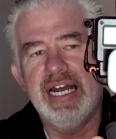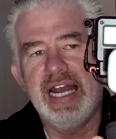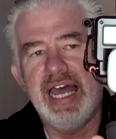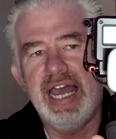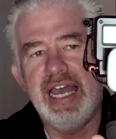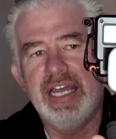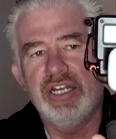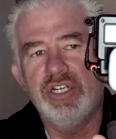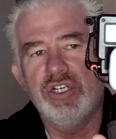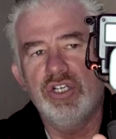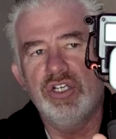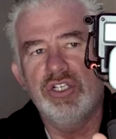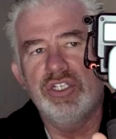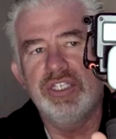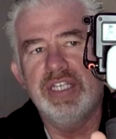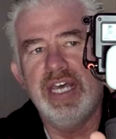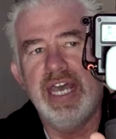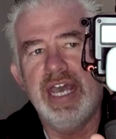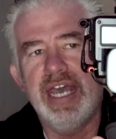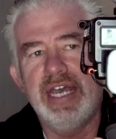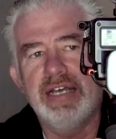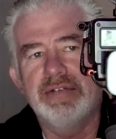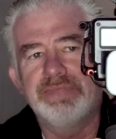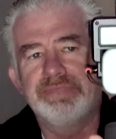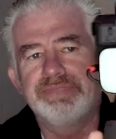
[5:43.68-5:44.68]
light just
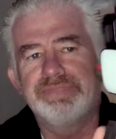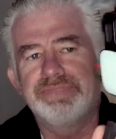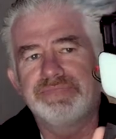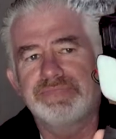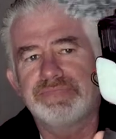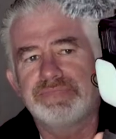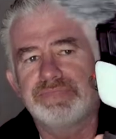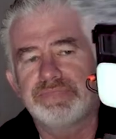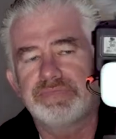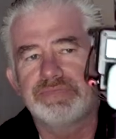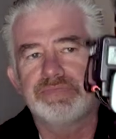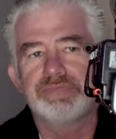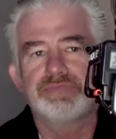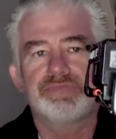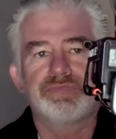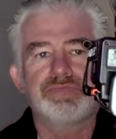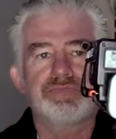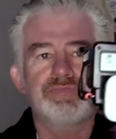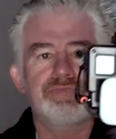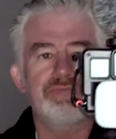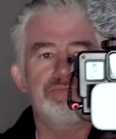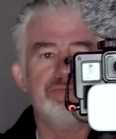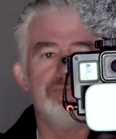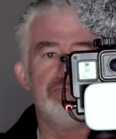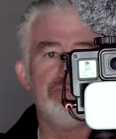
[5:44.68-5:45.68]
there.
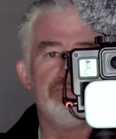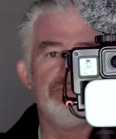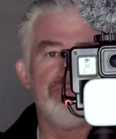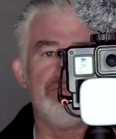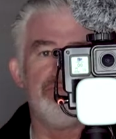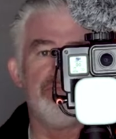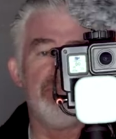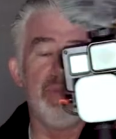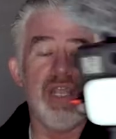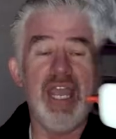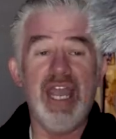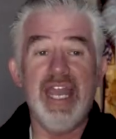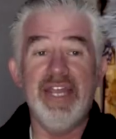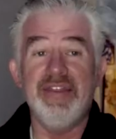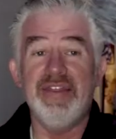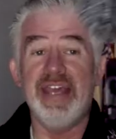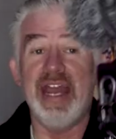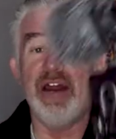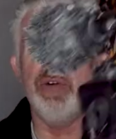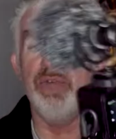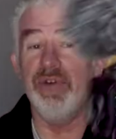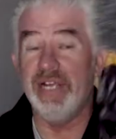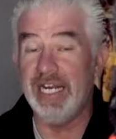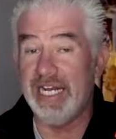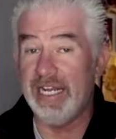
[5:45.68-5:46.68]
And
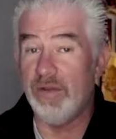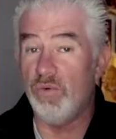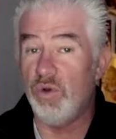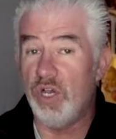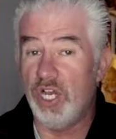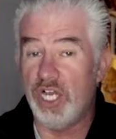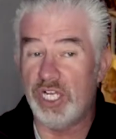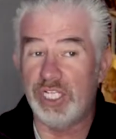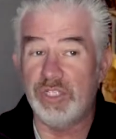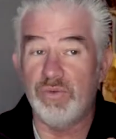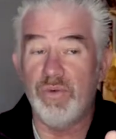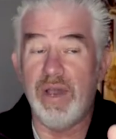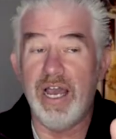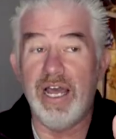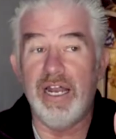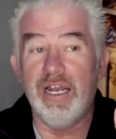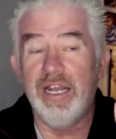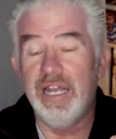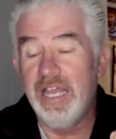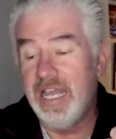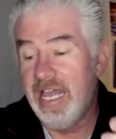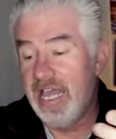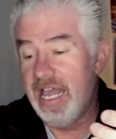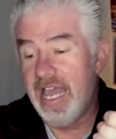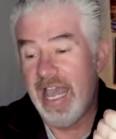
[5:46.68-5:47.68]
that really works well.
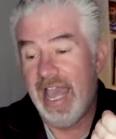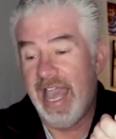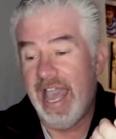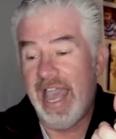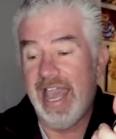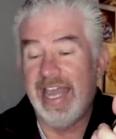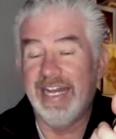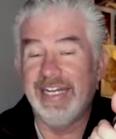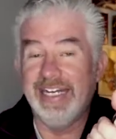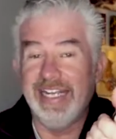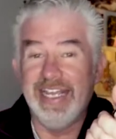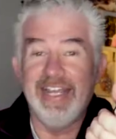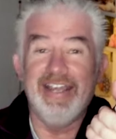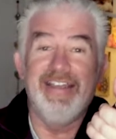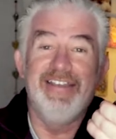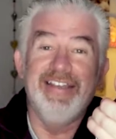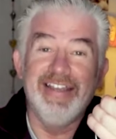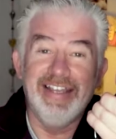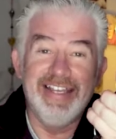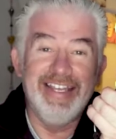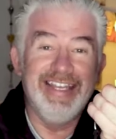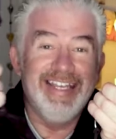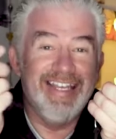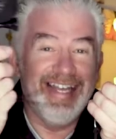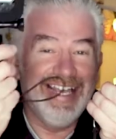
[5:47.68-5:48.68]
And
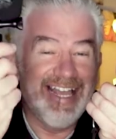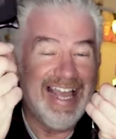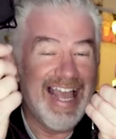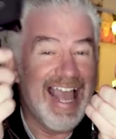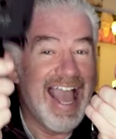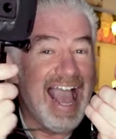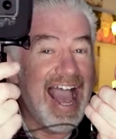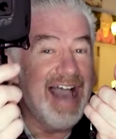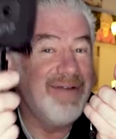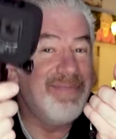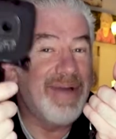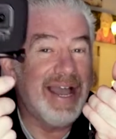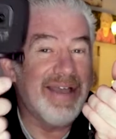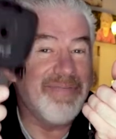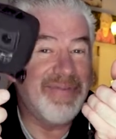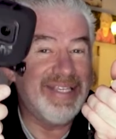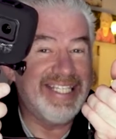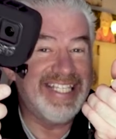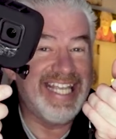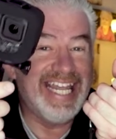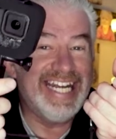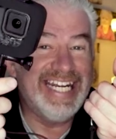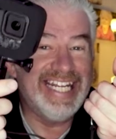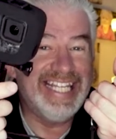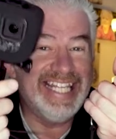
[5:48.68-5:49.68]
I might be
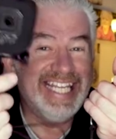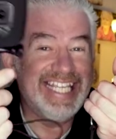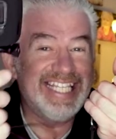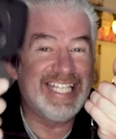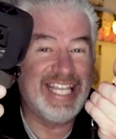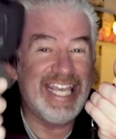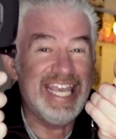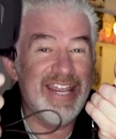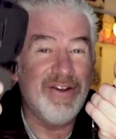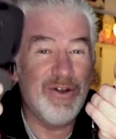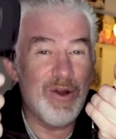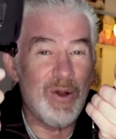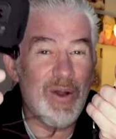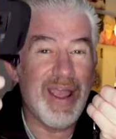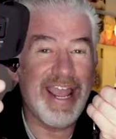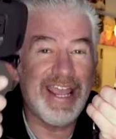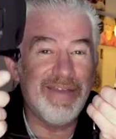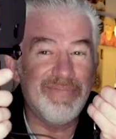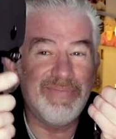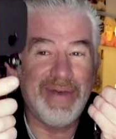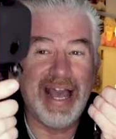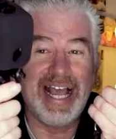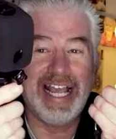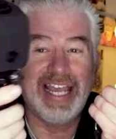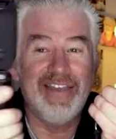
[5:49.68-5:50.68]
sending this Hero 8
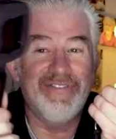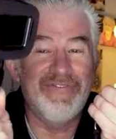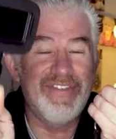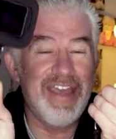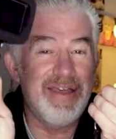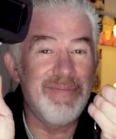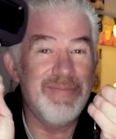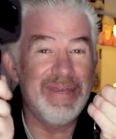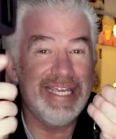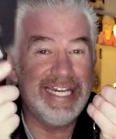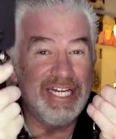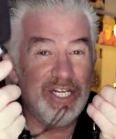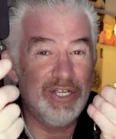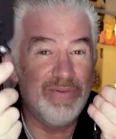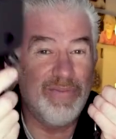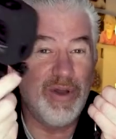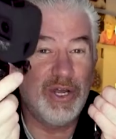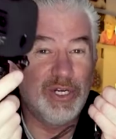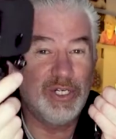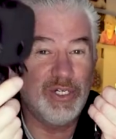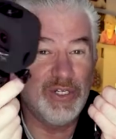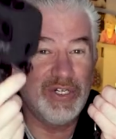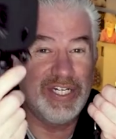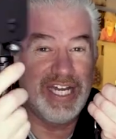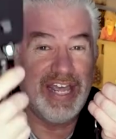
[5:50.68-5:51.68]
back if that media
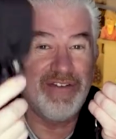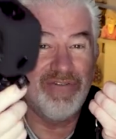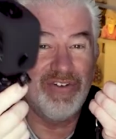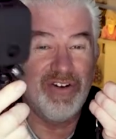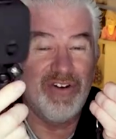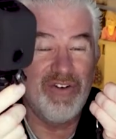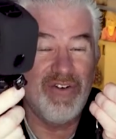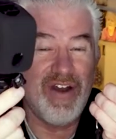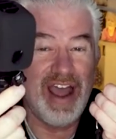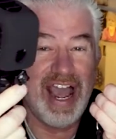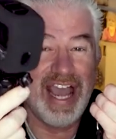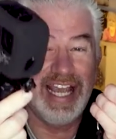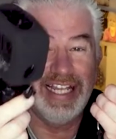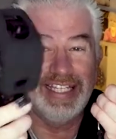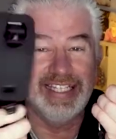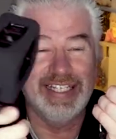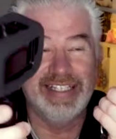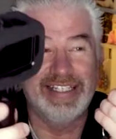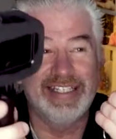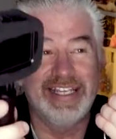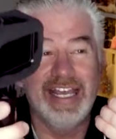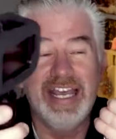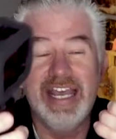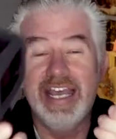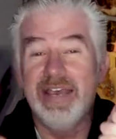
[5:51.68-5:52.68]
module never
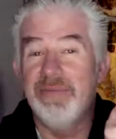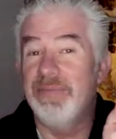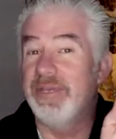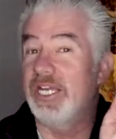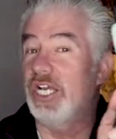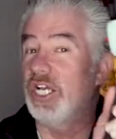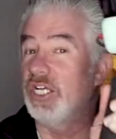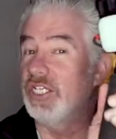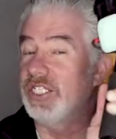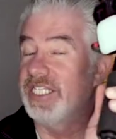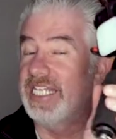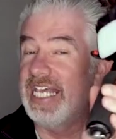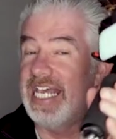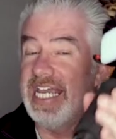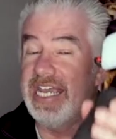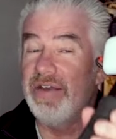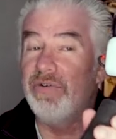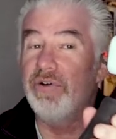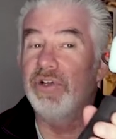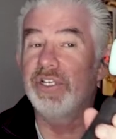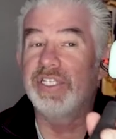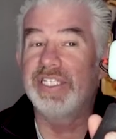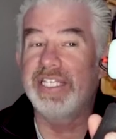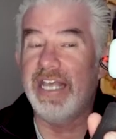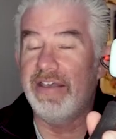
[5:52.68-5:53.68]
arises, because the
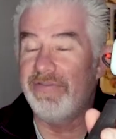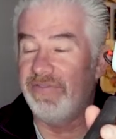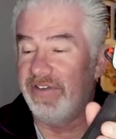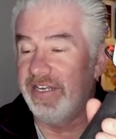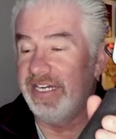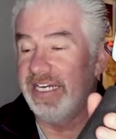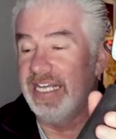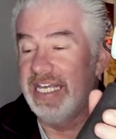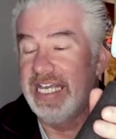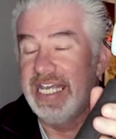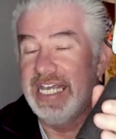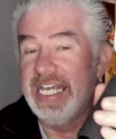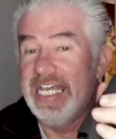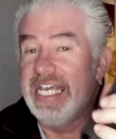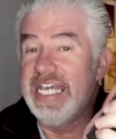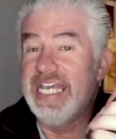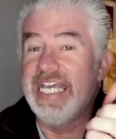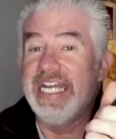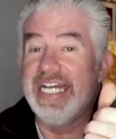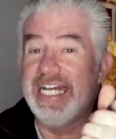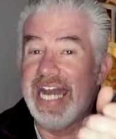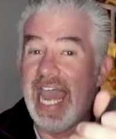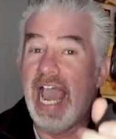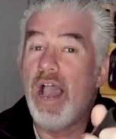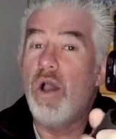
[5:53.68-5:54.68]
Hero 7
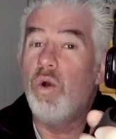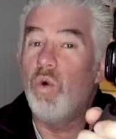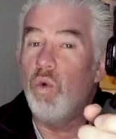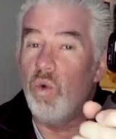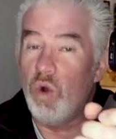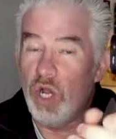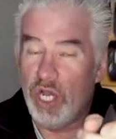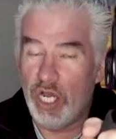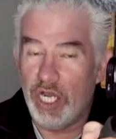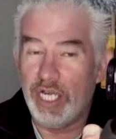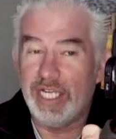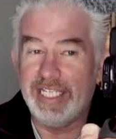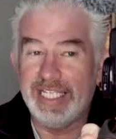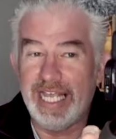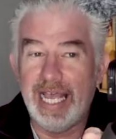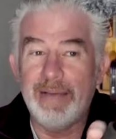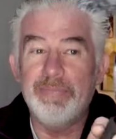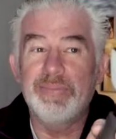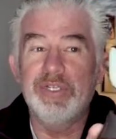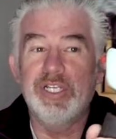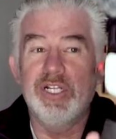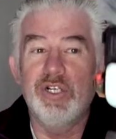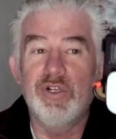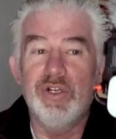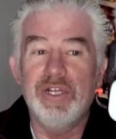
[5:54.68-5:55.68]
now works
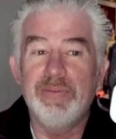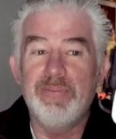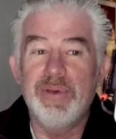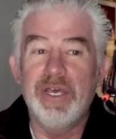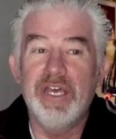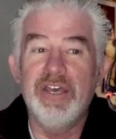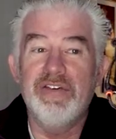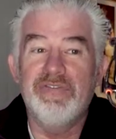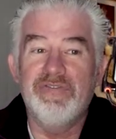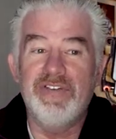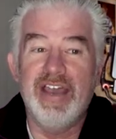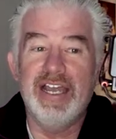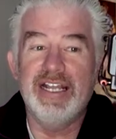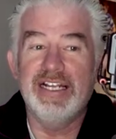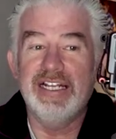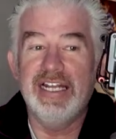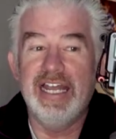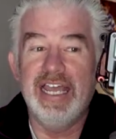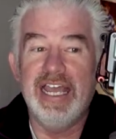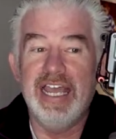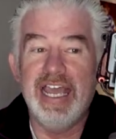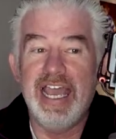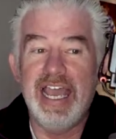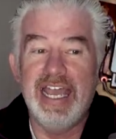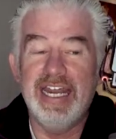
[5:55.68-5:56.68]
absolutely
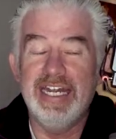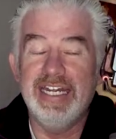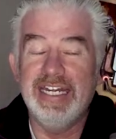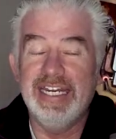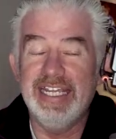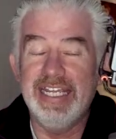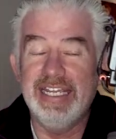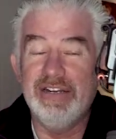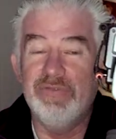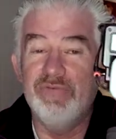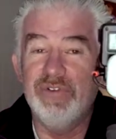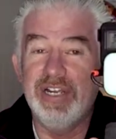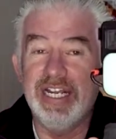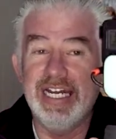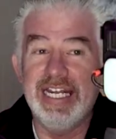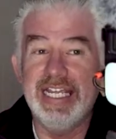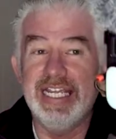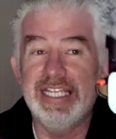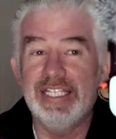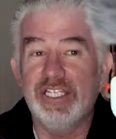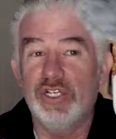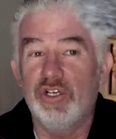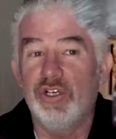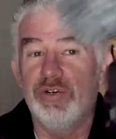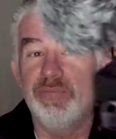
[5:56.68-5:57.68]
perfectly, and it really
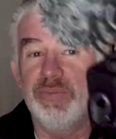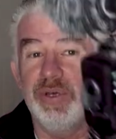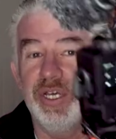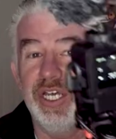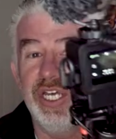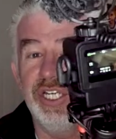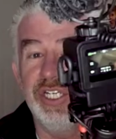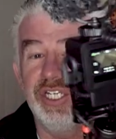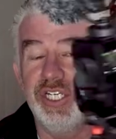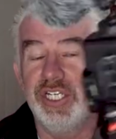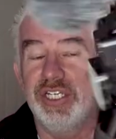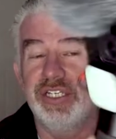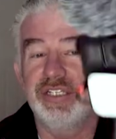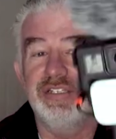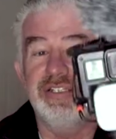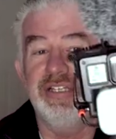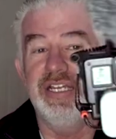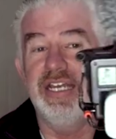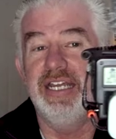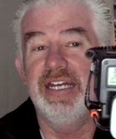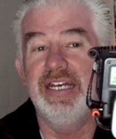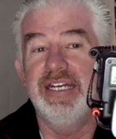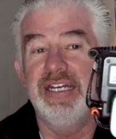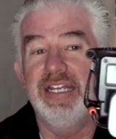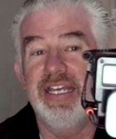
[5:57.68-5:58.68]
is a good purchase.
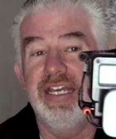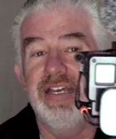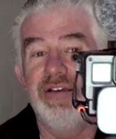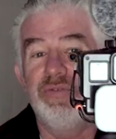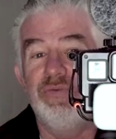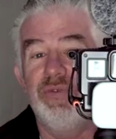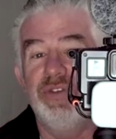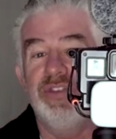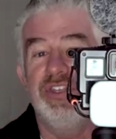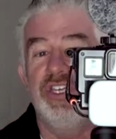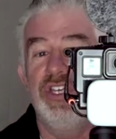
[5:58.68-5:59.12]
And with